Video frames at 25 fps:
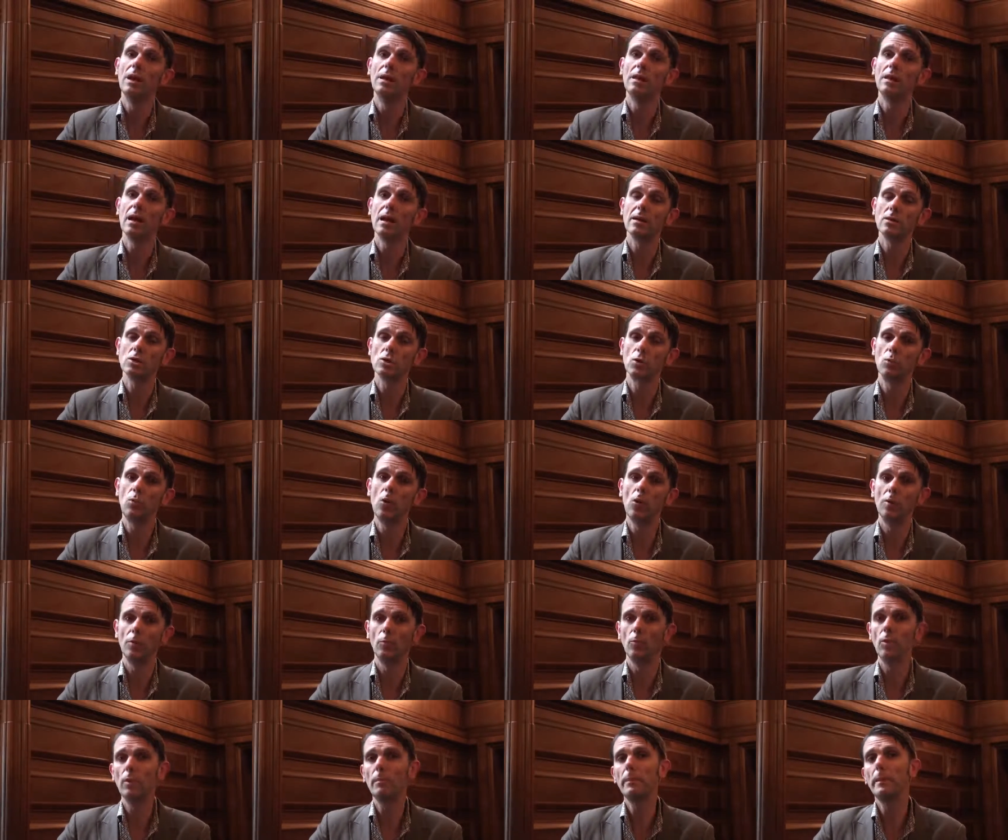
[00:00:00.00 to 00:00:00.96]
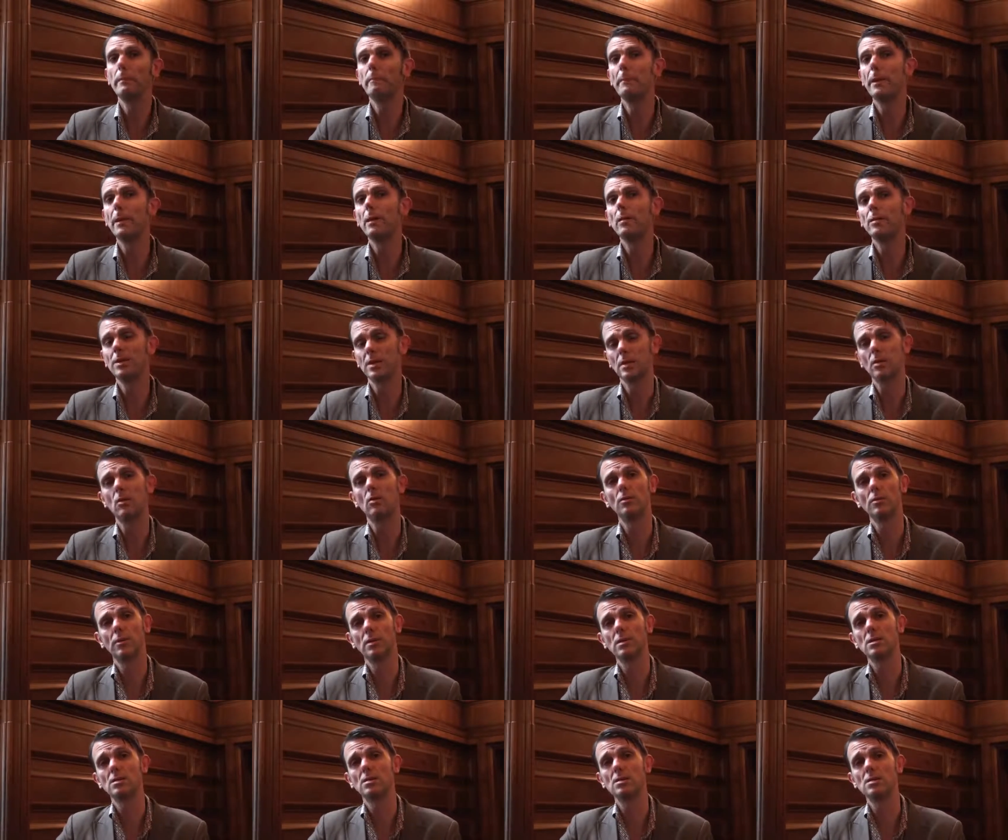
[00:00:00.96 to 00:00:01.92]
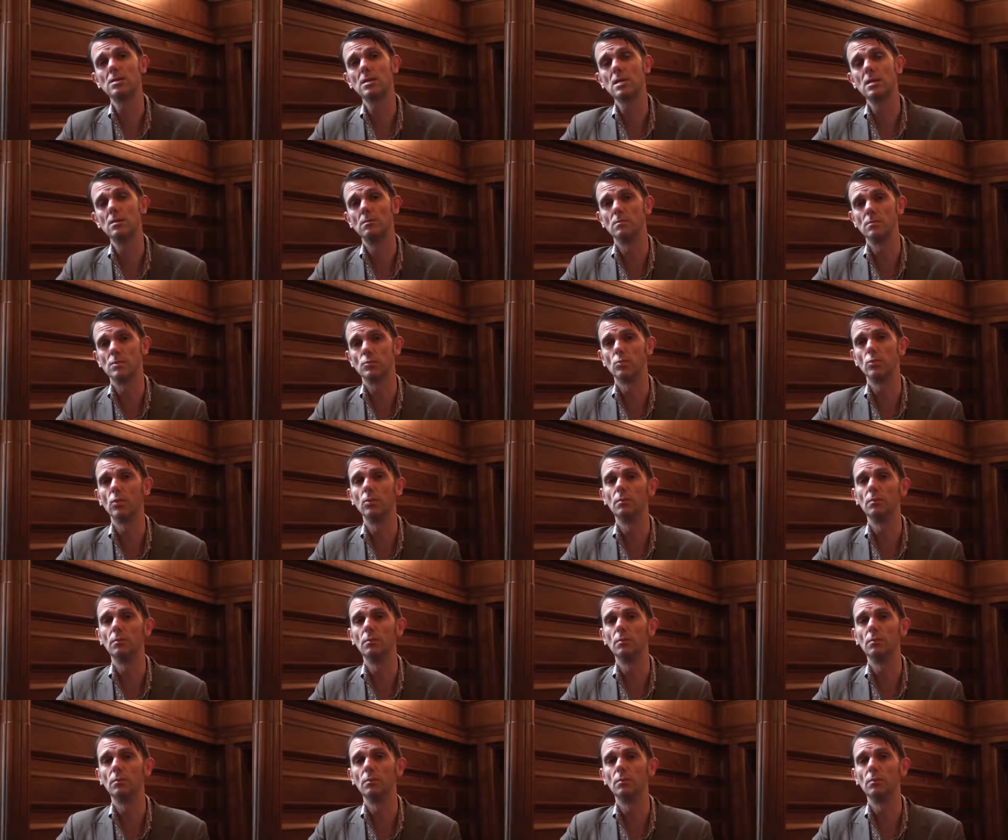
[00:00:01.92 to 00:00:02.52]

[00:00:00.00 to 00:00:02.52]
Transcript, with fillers: in lecture one, and we'll be building on these themes.